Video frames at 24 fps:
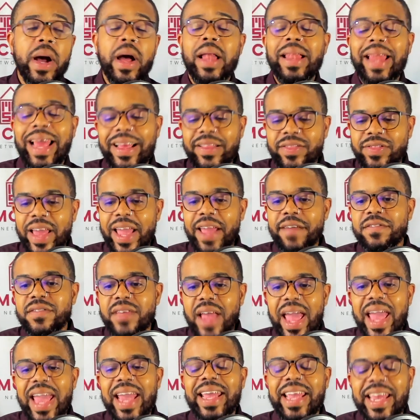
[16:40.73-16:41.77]
like, they've
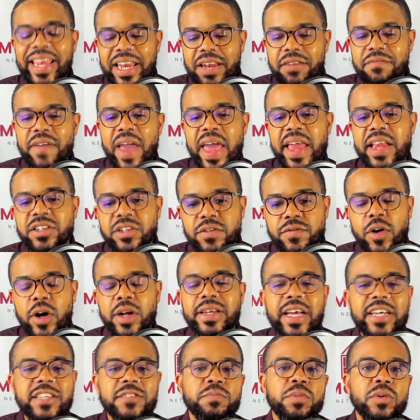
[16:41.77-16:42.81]
taken advantage of our
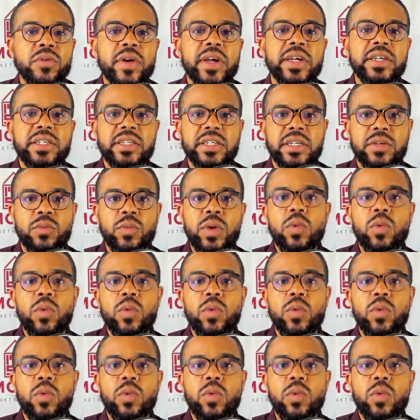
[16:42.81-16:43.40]
desperation.